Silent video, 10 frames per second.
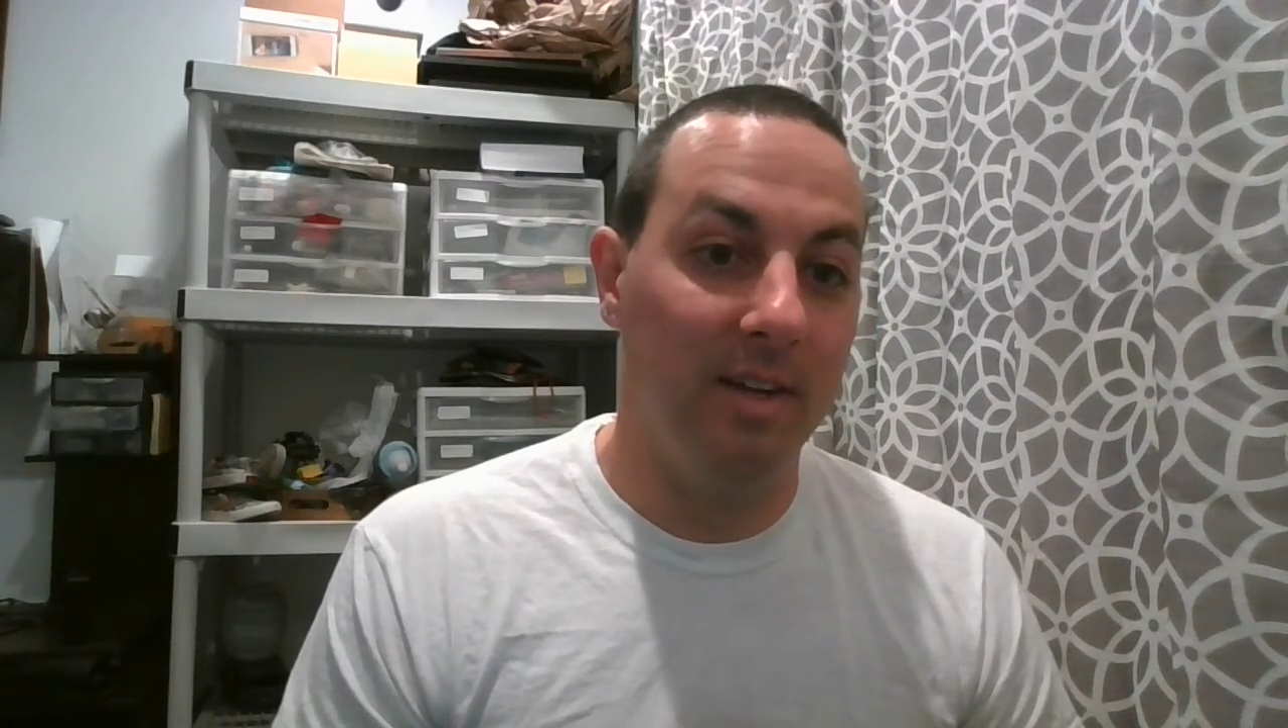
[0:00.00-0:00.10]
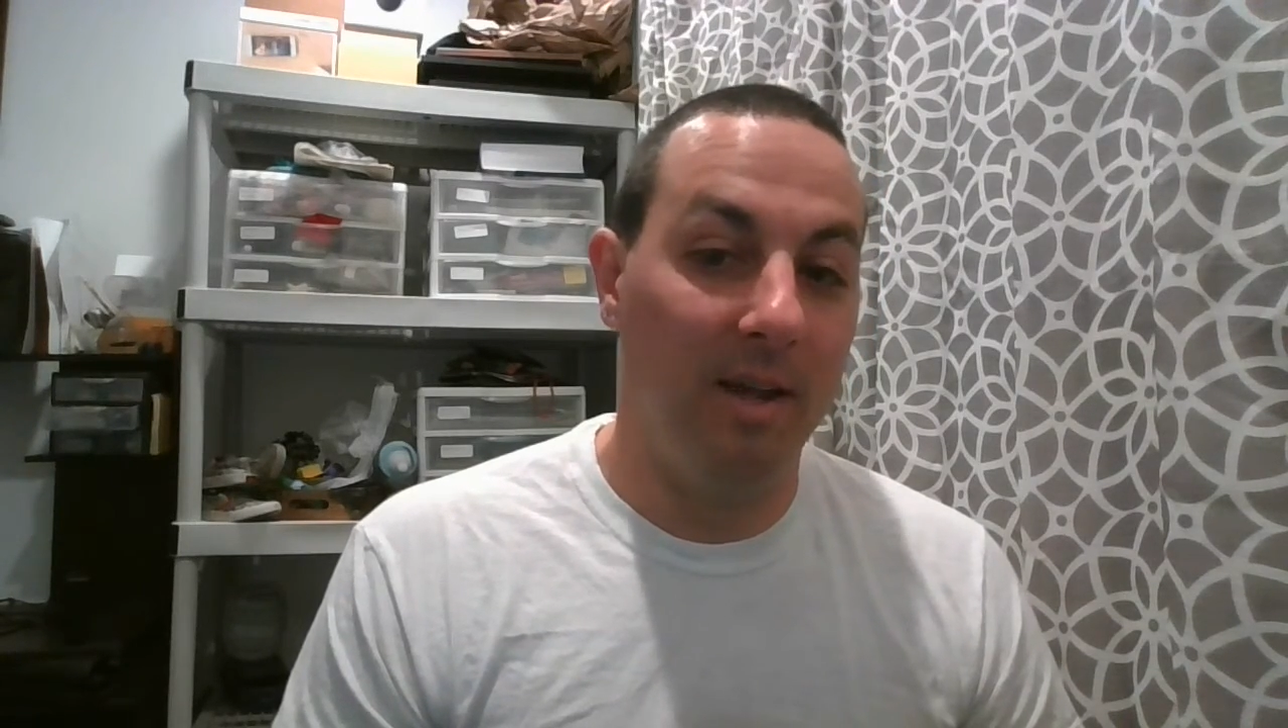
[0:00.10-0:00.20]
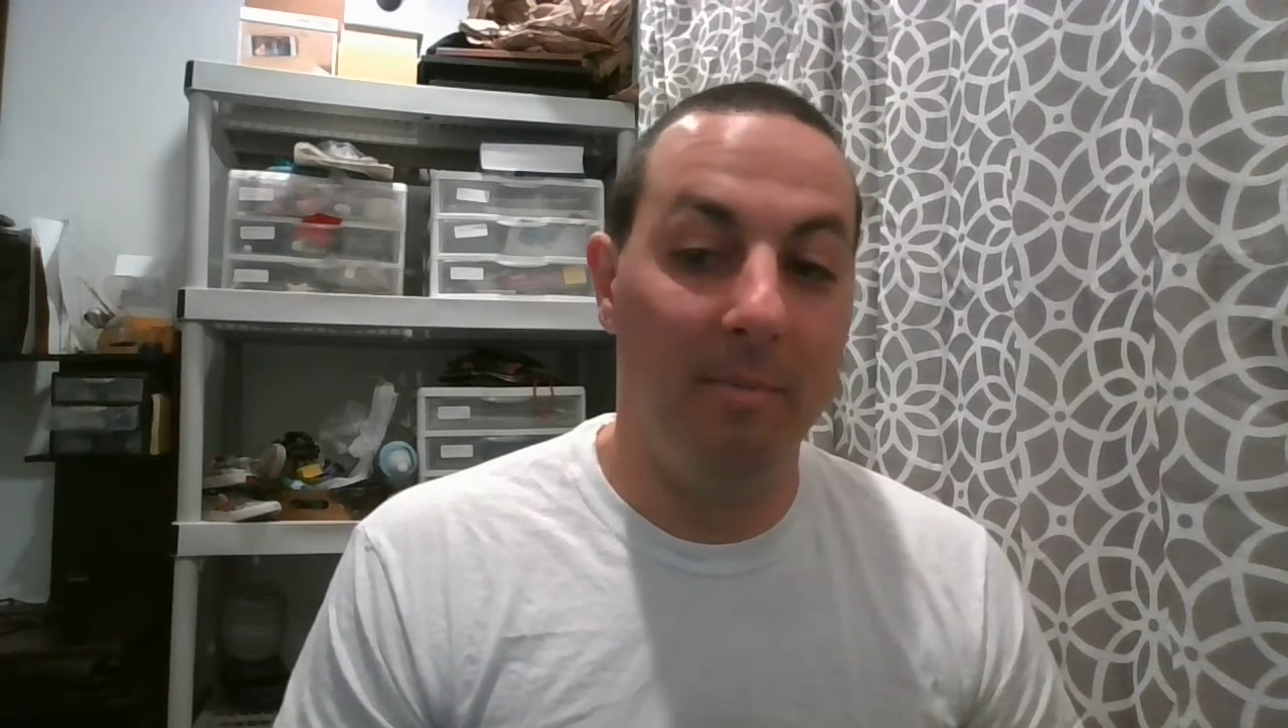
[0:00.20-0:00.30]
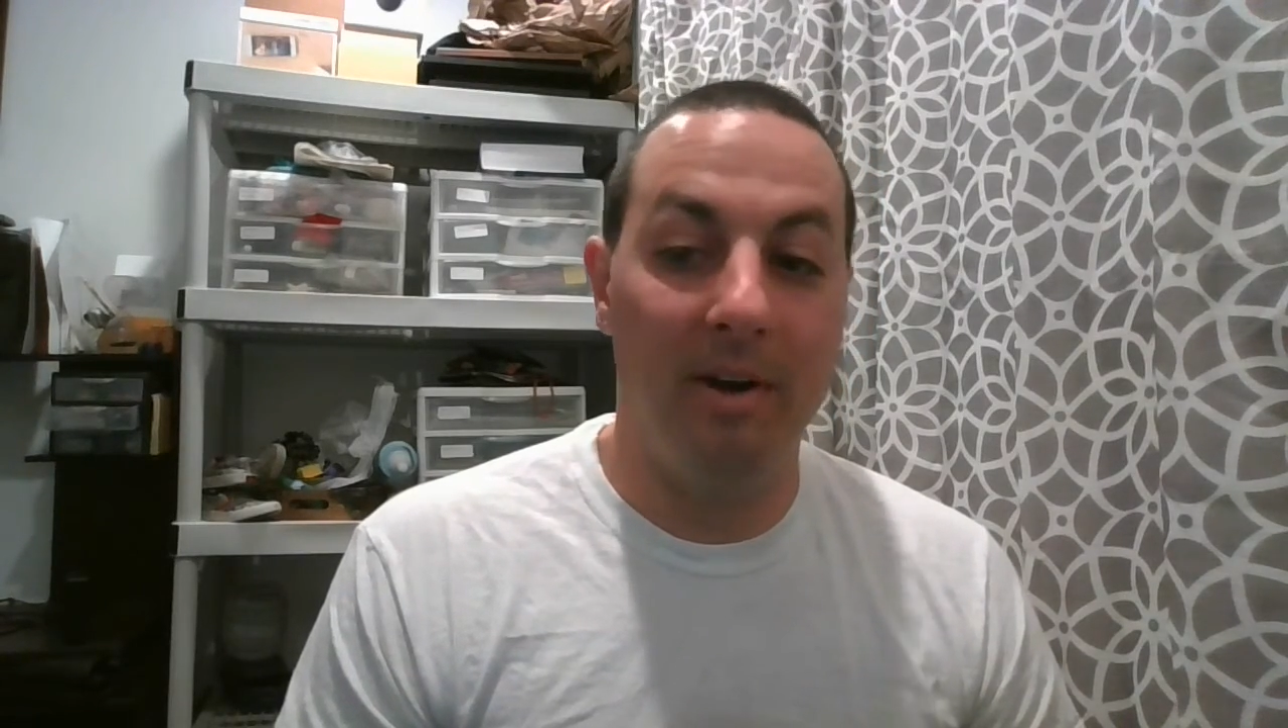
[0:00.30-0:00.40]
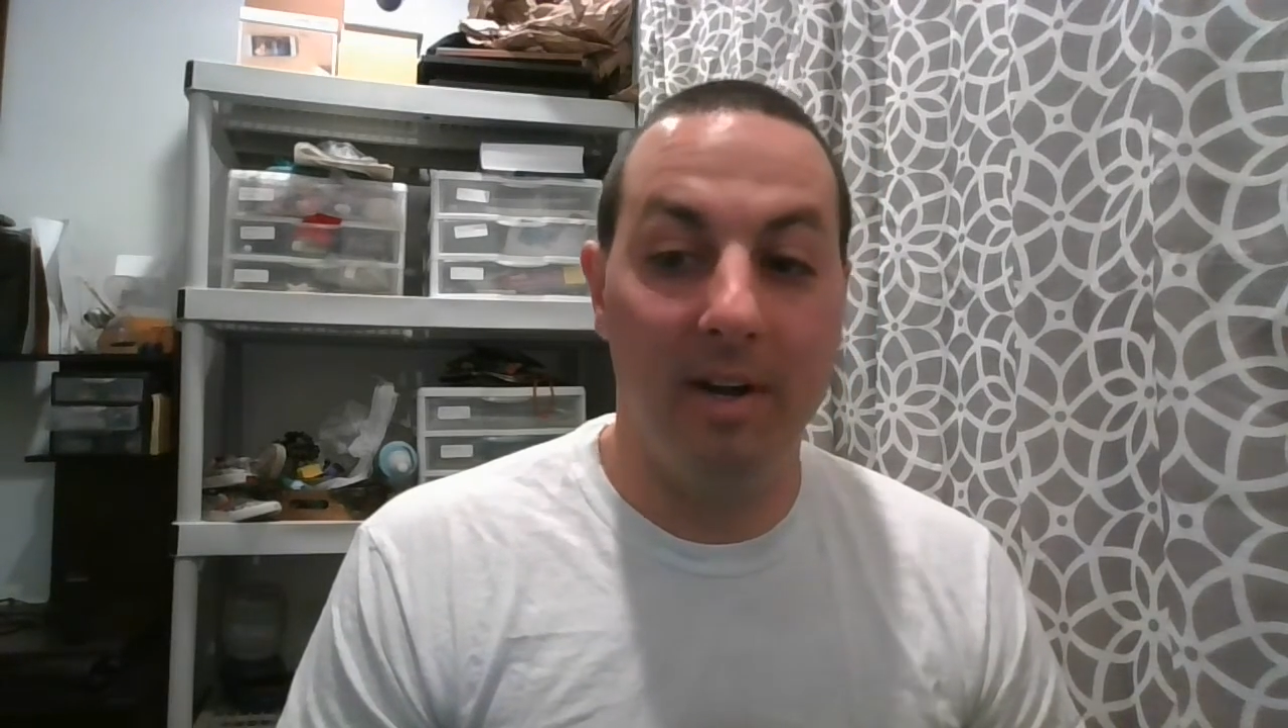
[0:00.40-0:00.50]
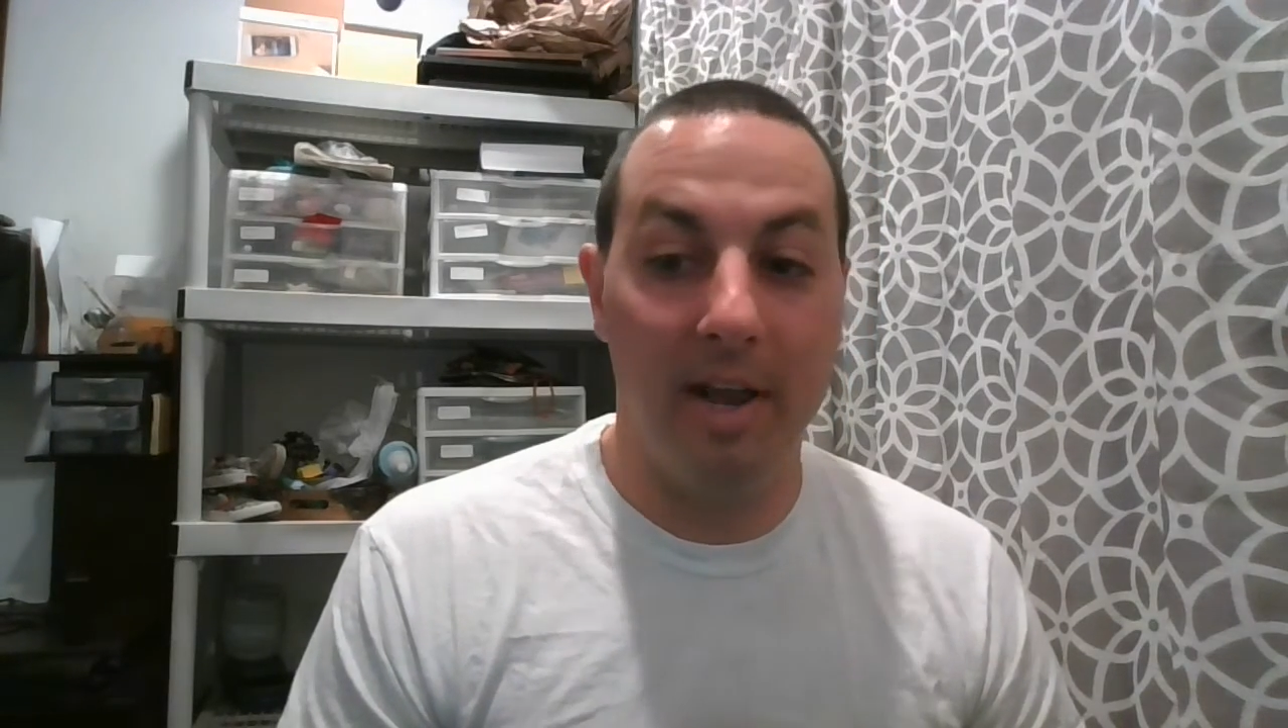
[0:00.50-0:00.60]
American